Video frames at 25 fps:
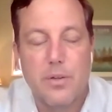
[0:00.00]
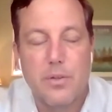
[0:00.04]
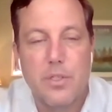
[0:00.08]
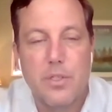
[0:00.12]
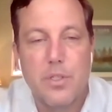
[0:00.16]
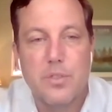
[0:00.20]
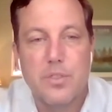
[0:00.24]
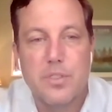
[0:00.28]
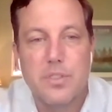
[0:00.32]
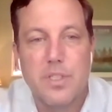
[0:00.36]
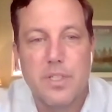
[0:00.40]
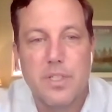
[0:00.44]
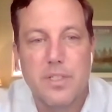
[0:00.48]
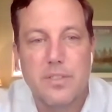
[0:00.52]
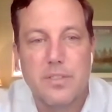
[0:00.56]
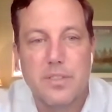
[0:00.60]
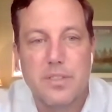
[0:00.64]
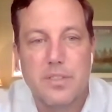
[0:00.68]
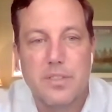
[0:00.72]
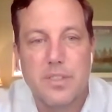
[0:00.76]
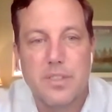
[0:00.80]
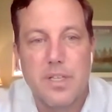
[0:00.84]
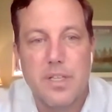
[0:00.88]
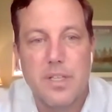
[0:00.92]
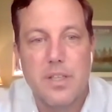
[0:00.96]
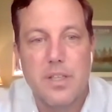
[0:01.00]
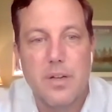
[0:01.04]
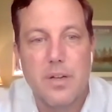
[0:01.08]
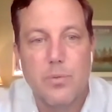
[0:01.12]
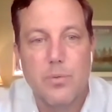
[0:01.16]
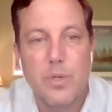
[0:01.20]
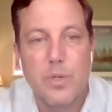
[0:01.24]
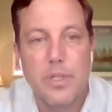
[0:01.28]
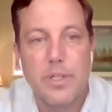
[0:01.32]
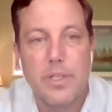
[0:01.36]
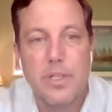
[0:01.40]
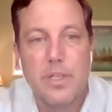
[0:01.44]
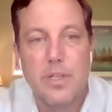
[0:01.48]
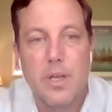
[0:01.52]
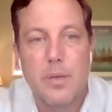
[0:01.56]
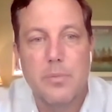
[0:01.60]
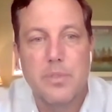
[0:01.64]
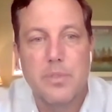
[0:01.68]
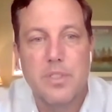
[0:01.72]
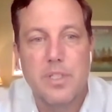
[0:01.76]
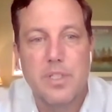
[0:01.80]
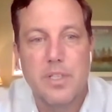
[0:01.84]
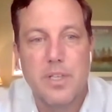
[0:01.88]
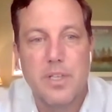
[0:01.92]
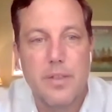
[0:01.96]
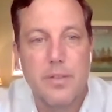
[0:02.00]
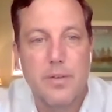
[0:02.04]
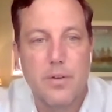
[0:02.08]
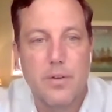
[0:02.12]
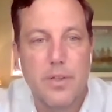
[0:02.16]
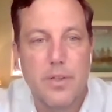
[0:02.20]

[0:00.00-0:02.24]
Houston is a city that really comes together,